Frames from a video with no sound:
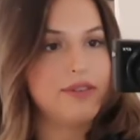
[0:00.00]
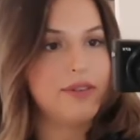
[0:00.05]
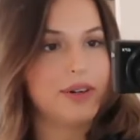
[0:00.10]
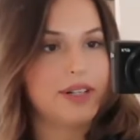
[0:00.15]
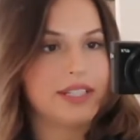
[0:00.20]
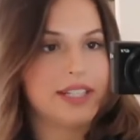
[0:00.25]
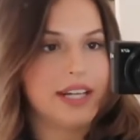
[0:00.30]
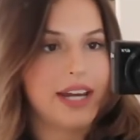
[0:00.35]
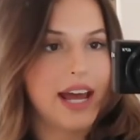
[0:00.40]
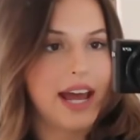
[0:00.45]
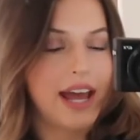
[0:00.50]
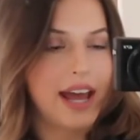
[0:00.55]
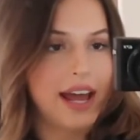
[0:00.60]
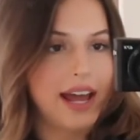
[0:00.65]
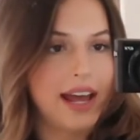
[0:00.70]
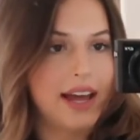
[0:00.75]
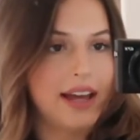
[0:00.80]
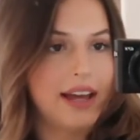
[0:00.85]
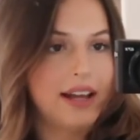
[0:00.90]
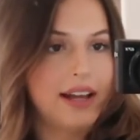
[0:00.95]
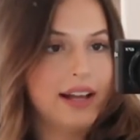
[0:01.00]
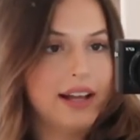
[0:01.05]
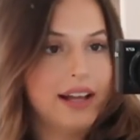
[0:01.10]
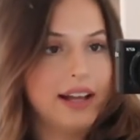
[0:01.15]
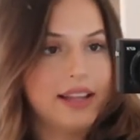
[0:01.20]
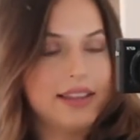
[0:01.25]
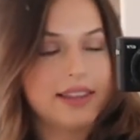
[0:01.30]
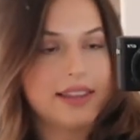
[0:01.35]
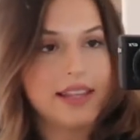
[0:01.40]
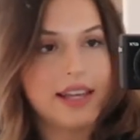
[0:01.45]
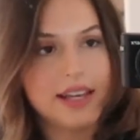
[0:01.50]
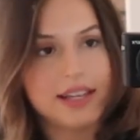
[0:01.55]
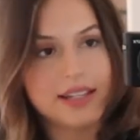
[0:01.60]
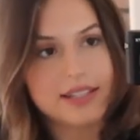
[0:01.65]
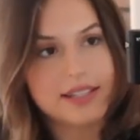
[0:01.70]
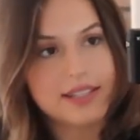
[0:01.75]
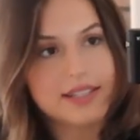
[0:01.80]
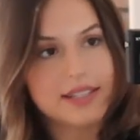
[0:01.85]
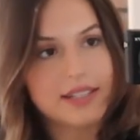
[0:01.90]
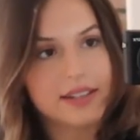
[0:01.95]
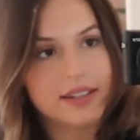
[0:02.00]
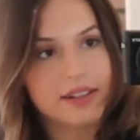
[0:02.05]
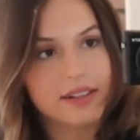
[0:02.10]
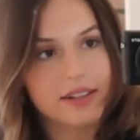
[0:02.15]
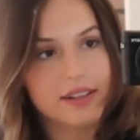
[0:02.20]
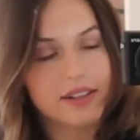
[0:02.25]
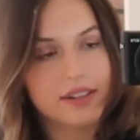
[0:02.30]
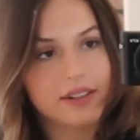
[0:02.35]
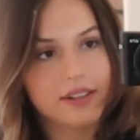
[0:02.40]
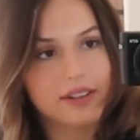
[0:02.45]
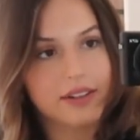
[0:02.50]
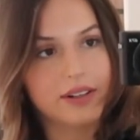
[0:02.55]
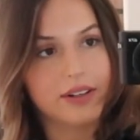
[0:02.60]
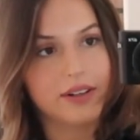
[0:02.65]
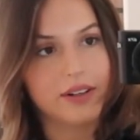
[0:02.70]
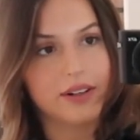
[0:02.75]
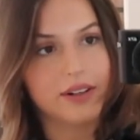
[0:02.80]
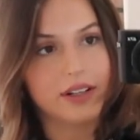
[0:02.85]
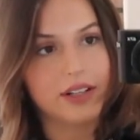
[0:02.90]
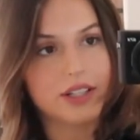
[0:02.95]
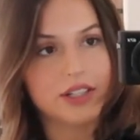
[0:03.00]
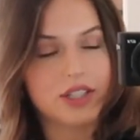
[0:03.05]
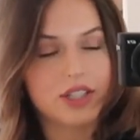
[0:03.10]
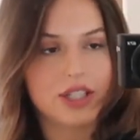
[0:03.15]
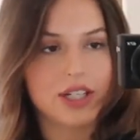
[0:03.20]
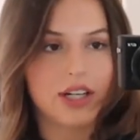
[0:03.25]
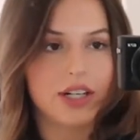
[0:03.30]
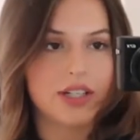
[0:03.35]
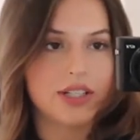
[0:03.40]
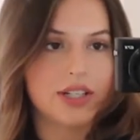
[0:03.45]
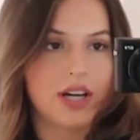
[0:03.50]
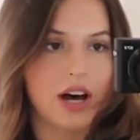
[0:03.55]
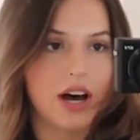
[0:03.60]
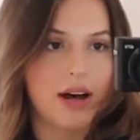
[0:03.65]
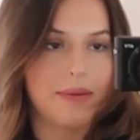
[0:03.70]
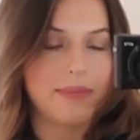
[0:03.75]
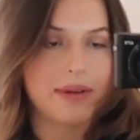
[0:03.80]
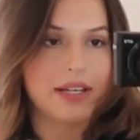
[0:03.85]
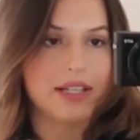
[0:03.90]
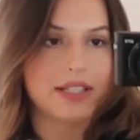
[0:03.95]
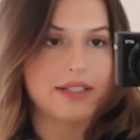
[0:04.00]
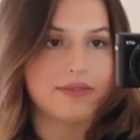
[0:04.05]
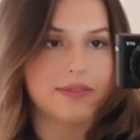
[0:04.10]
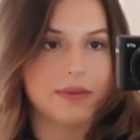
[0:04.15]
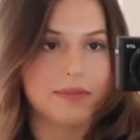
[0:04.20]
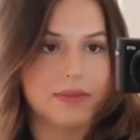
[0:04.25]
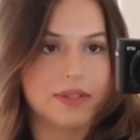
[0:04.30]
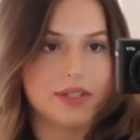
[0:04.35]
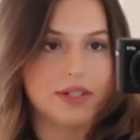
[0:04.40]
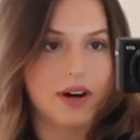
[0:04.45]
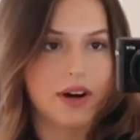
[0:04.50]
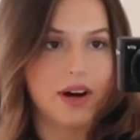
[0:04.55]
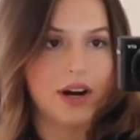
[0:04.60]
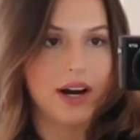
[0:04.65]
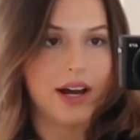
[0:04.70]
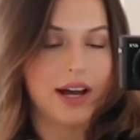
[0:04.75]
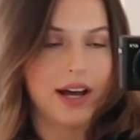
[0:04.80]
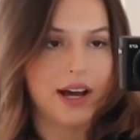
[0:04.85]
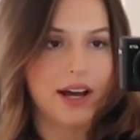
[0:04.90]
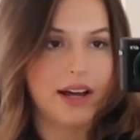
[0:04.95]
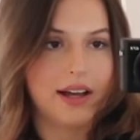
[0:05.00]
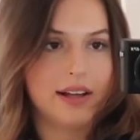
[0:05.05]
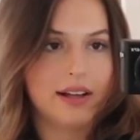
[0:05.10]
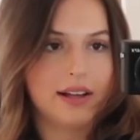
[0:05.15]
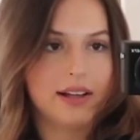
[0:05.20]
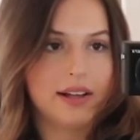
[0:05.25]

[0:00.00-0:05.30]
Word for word: for today. This little sheer top is from Zara.